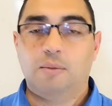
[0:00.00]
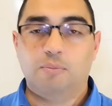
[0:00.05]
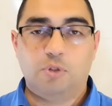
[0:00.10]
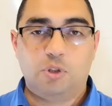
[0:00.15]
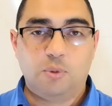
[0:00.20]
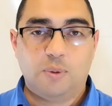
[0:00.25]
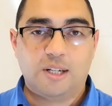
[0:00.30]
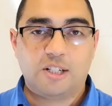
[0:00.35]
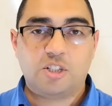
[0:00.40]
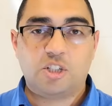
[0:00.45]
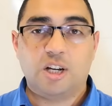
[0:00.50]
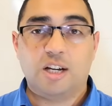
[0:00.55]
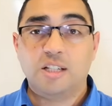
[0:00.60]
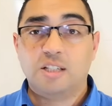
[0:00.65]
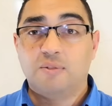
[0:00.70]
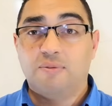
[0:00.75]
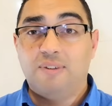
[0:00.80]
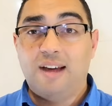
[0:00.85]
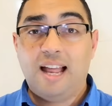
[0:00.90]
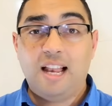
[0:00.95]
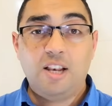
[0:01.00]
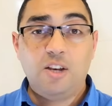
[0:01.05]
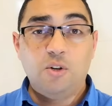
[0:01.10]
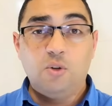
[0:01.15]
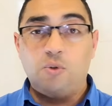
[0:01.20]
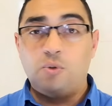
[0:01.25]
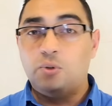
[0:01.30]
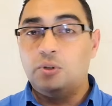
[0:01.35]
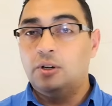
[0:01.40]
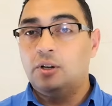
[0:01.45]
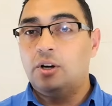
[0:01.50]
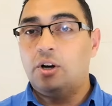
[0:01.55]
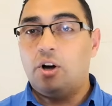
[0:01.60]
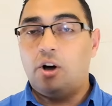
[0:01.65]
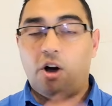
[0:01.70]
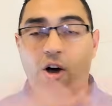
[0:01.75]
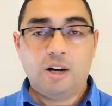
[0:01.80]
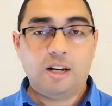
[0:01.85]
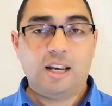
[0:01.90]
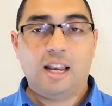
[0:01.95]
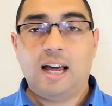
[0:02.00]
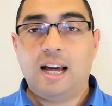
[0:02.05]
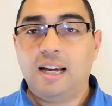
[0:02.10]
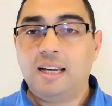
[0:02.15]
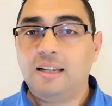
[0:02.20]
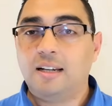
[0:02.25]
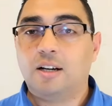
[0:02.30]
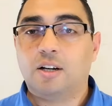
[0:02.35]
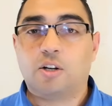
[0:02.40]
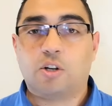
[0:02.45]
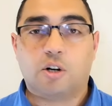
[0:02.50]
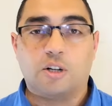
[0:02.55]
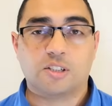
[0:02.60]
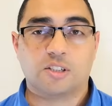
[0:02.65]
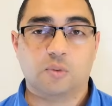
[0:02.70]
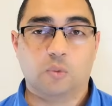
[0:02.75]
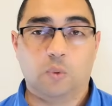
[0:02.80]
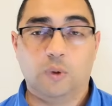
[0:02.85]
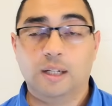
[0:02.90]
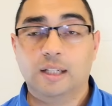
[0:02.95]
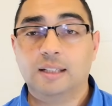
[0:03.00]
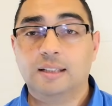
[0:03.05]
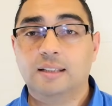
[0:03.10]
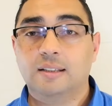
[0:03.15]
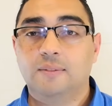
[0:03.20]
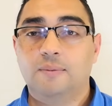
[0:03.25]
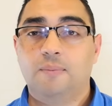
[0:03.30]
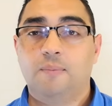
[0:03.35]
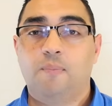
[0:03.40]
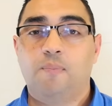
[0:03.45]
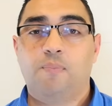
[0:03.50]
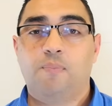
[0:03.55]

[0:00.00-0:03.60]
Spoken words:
to exchange value online across the world.